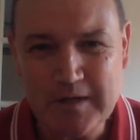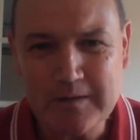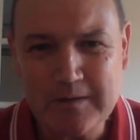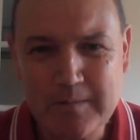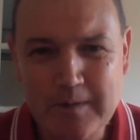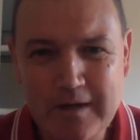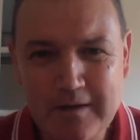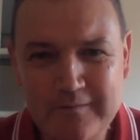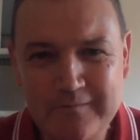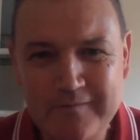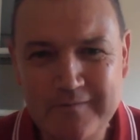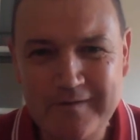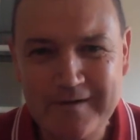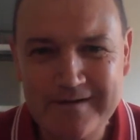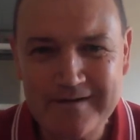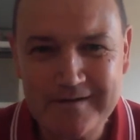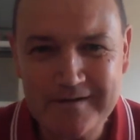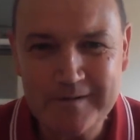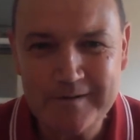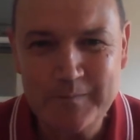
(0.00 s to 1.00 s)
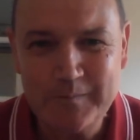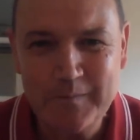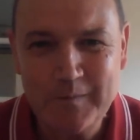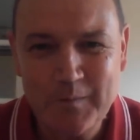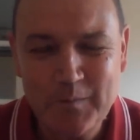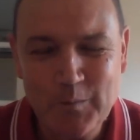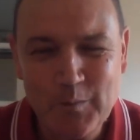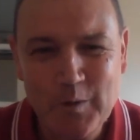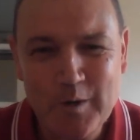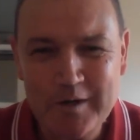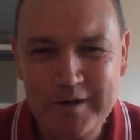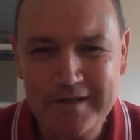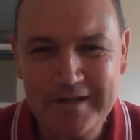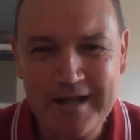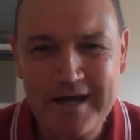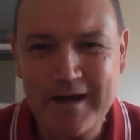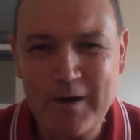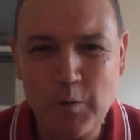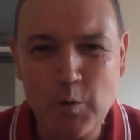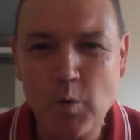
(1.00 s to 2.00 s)
me, but hopefully I can work
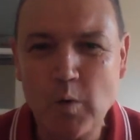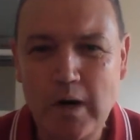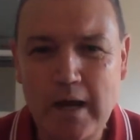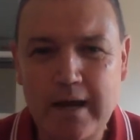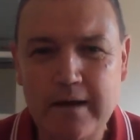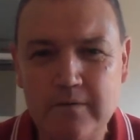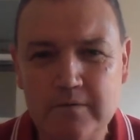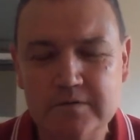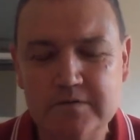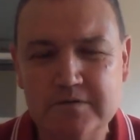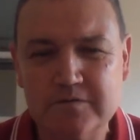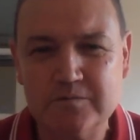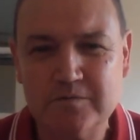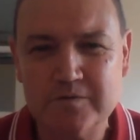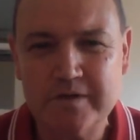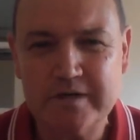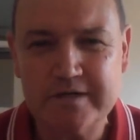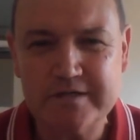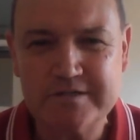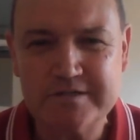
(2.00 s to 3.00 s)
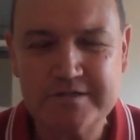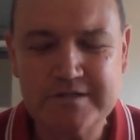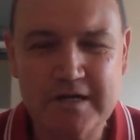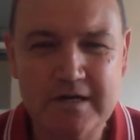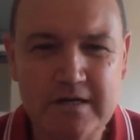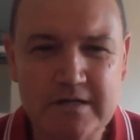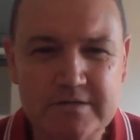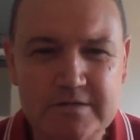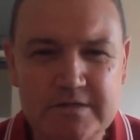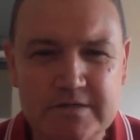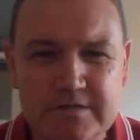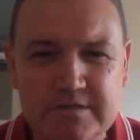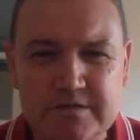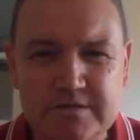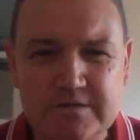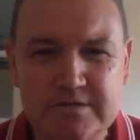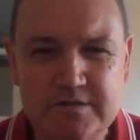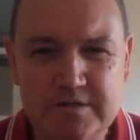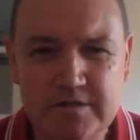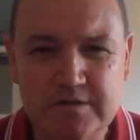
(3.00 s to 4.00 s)
that all out. Already started
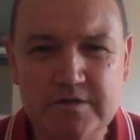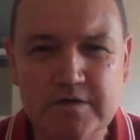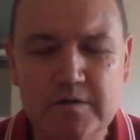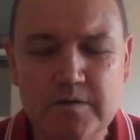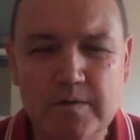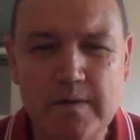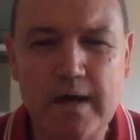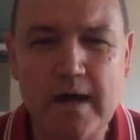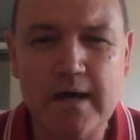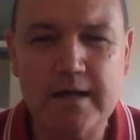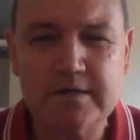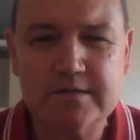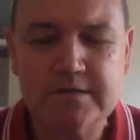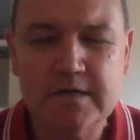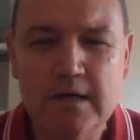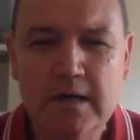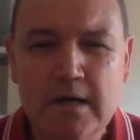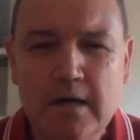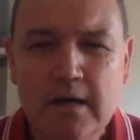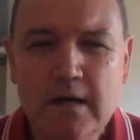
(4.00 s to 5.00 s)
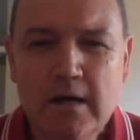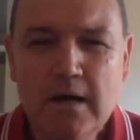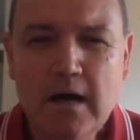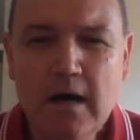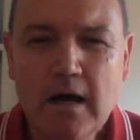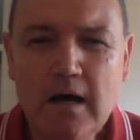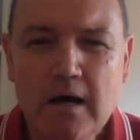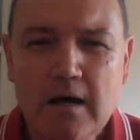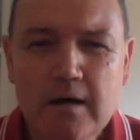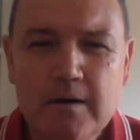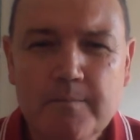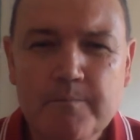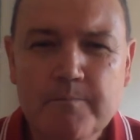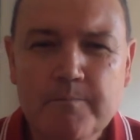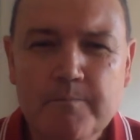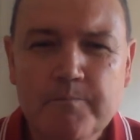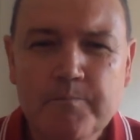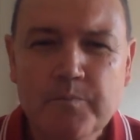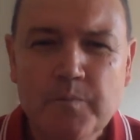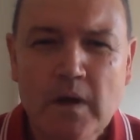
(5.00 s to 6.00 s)
to do that.
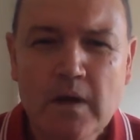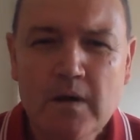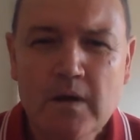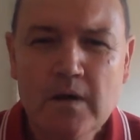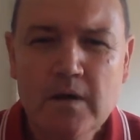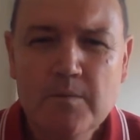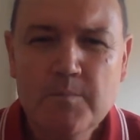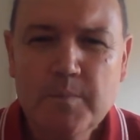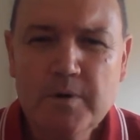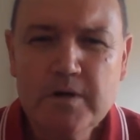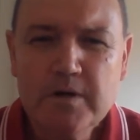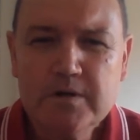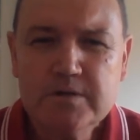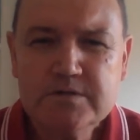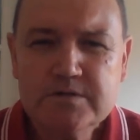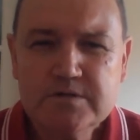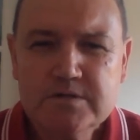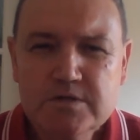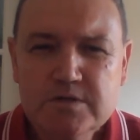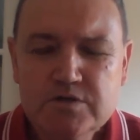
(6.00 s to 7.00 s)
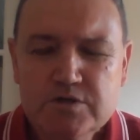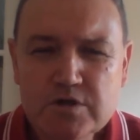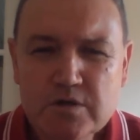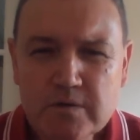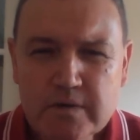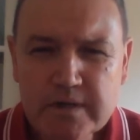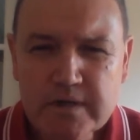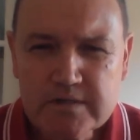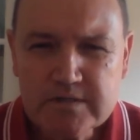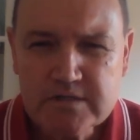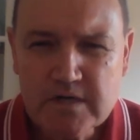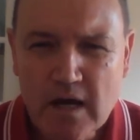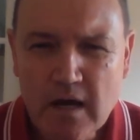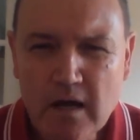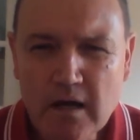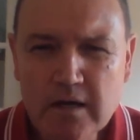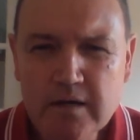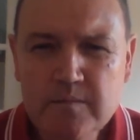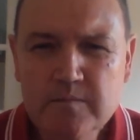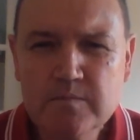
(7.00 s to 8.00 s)
But during
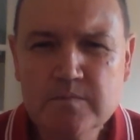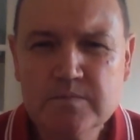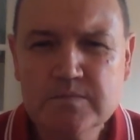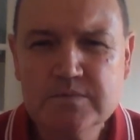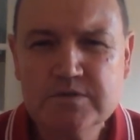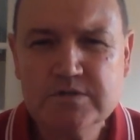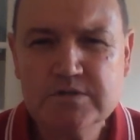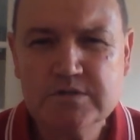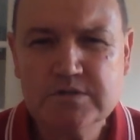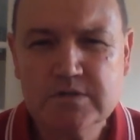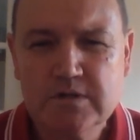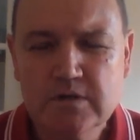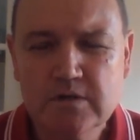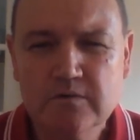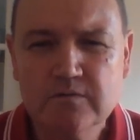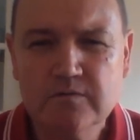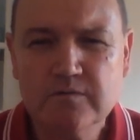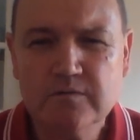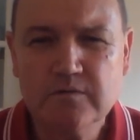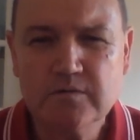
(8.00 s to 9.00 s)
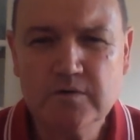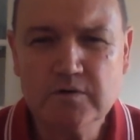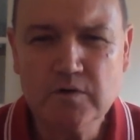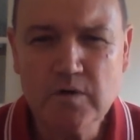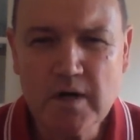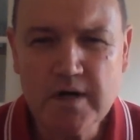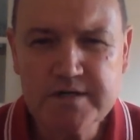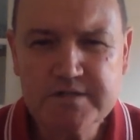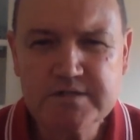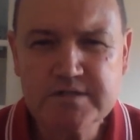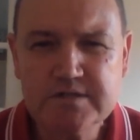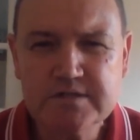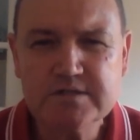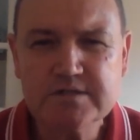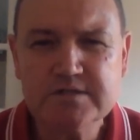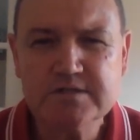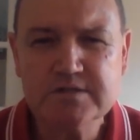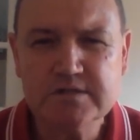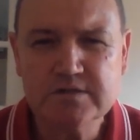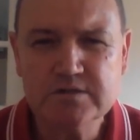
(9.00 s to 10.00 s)
times of
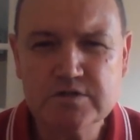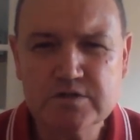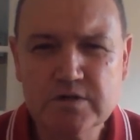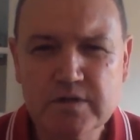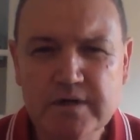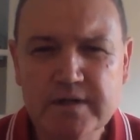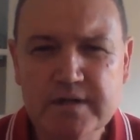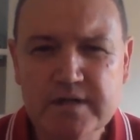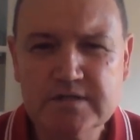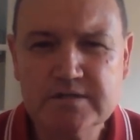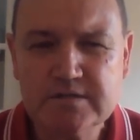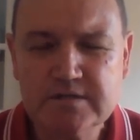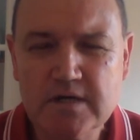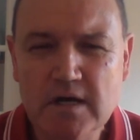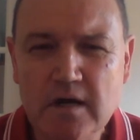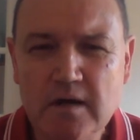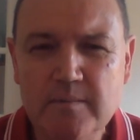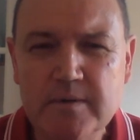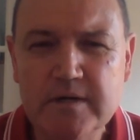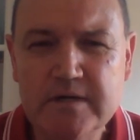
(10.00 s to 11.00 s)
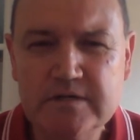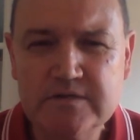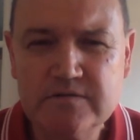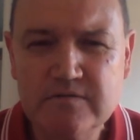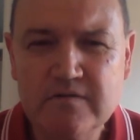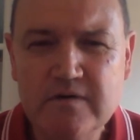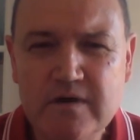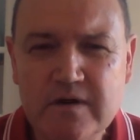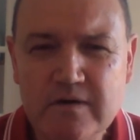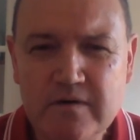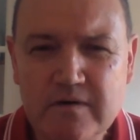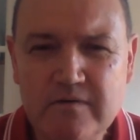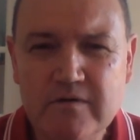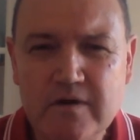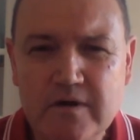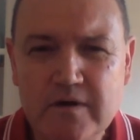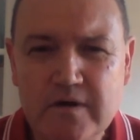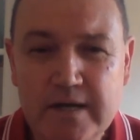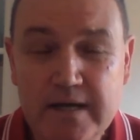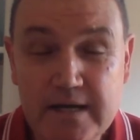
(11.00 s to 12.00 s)
crisis and during this time, it is very,
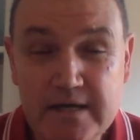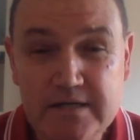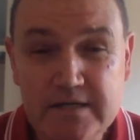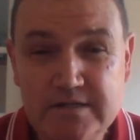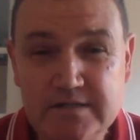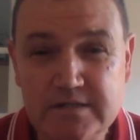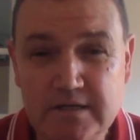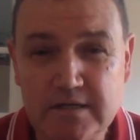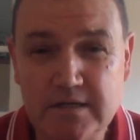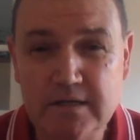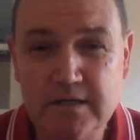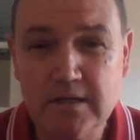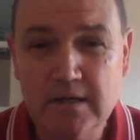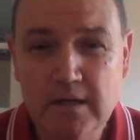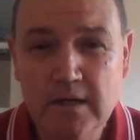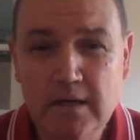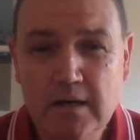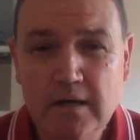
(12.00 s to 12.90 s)
very easy